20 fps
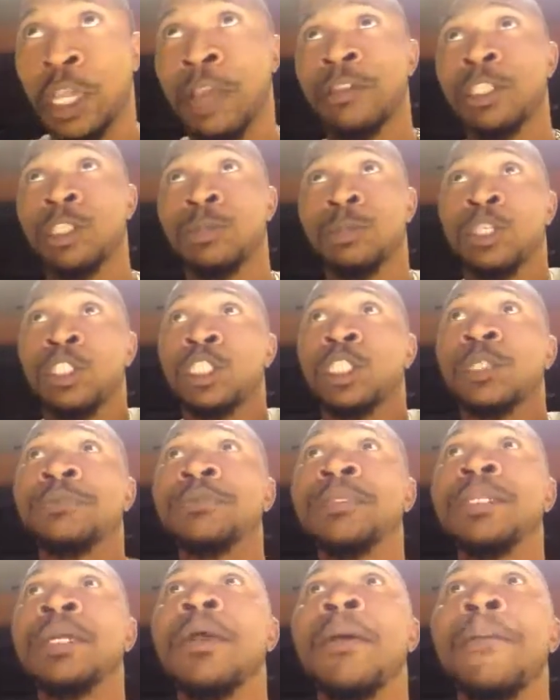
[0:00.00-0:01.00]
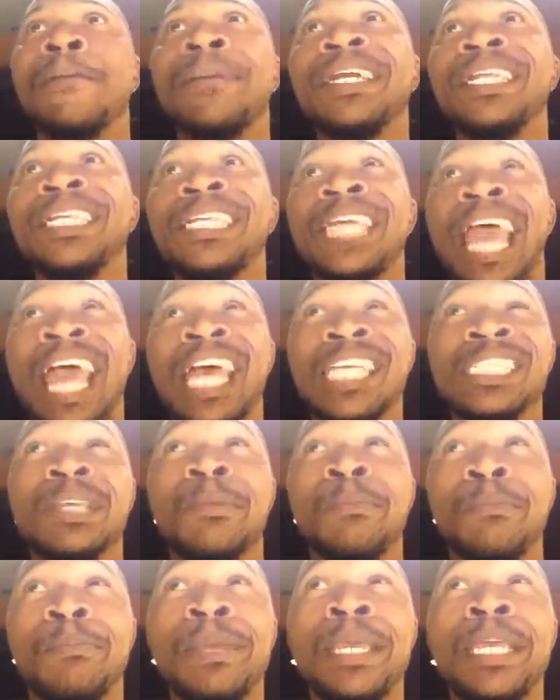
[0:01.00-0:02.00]
yes, but it
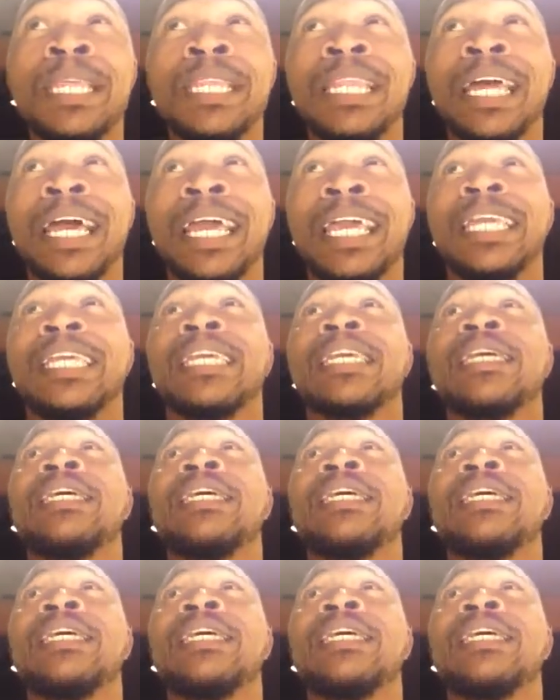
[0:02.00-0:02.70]
hasn't been, like,